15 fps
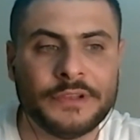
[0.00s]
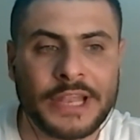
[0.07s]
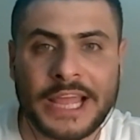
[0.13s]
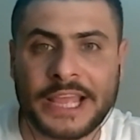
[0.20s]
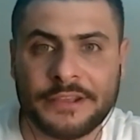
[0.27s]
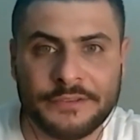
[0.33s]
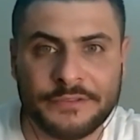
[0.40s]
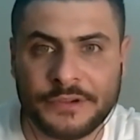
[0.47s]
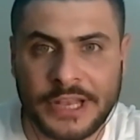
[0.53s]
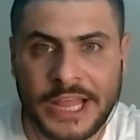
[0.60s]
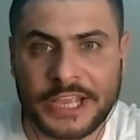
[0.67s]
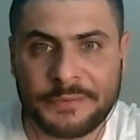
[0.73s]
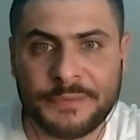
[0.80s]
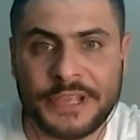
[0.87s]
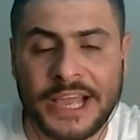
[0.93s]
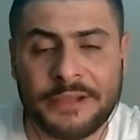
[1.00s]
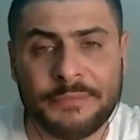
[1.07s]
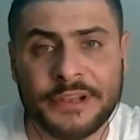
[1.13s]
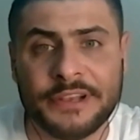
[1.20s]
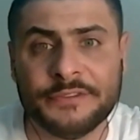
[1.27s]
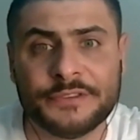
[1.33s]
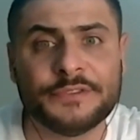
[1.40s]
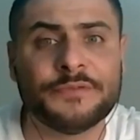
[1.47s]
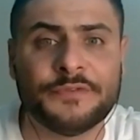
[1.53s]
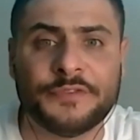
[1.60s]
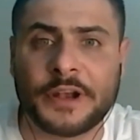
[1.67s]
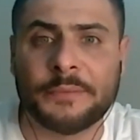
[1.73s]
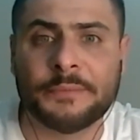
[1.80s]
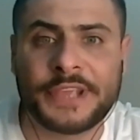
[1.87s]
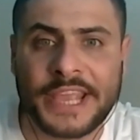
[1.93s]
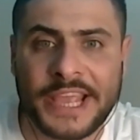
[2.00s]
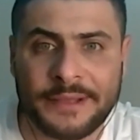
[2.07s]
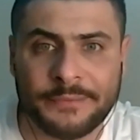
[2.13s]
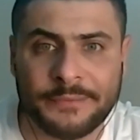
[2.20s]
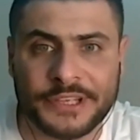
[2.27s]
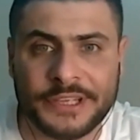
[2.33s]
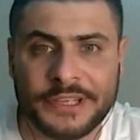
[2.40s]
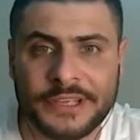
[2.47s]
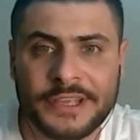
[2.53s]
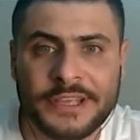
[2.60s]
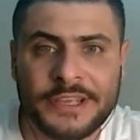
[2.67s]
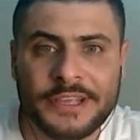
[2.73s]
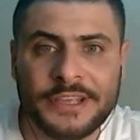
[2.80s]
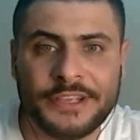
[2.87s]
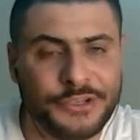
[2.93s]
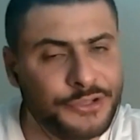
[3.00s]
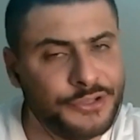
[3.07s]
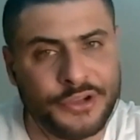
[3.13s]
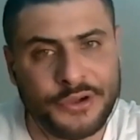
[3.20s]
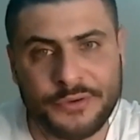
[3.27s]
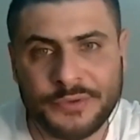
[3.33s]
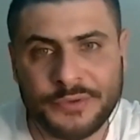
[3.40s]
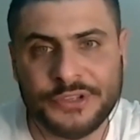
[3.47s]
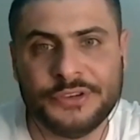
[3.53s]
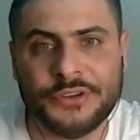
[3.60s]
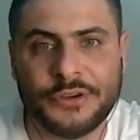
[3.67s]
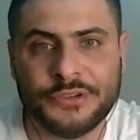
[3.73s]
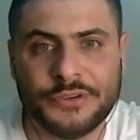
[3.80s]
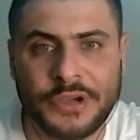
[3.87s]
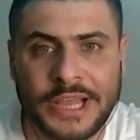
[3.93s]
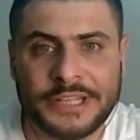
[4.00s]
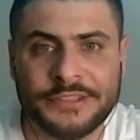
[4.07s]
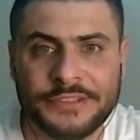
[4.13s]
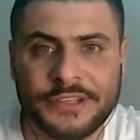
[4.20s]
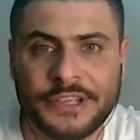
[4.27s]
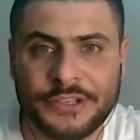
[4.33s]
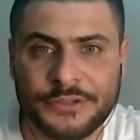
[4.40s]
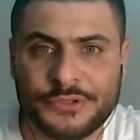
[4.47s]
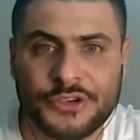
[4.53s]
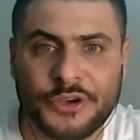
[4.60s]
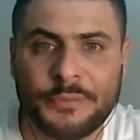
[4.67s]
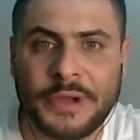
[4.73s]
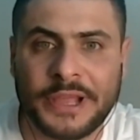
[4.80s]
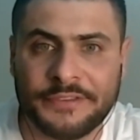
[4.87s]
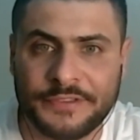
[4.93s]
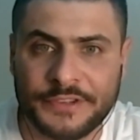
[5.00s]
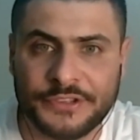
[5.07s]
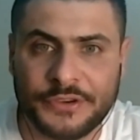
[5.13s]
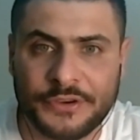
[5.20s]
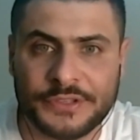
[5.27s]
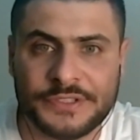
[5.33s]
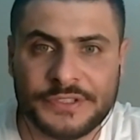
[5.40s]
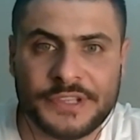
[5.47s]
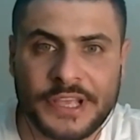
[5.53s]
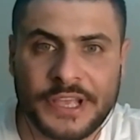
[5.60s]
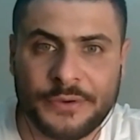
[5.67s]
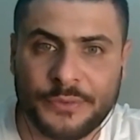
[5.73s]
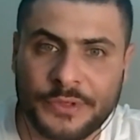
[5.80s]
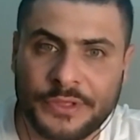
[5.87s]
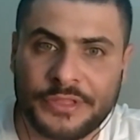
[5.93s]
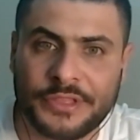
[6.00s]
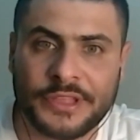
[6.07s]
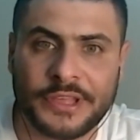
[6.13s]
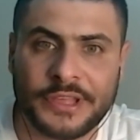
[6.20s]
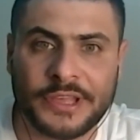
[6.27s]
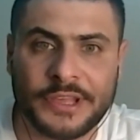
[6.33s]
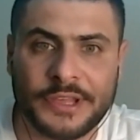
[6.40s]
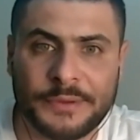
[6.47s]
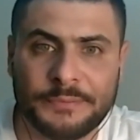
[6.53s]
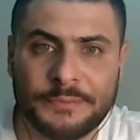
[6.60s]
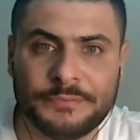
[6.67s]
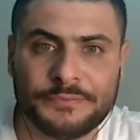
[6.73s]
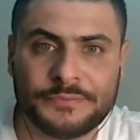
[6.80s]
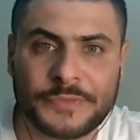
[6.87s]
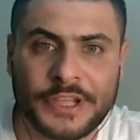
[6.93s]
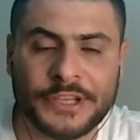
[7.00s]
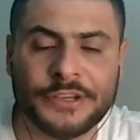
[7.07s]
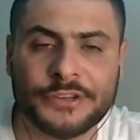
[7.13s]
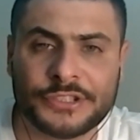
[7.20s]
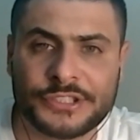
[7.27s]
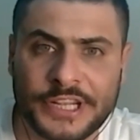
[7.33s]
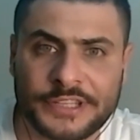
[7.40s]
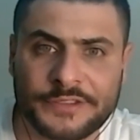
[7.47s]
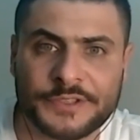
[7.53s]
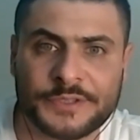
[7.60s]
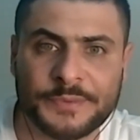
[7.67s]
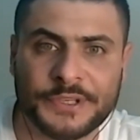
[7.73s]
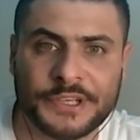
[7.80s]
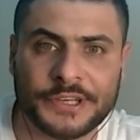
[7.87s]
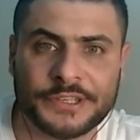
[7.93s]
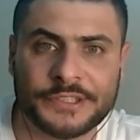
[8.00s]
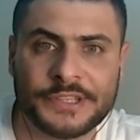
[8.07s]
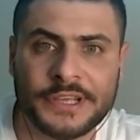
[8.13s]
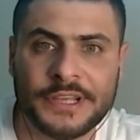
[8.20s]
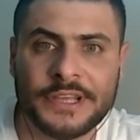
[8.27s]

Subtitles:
like me, I benefit from Cambly. You saw my videos with the English native speakers.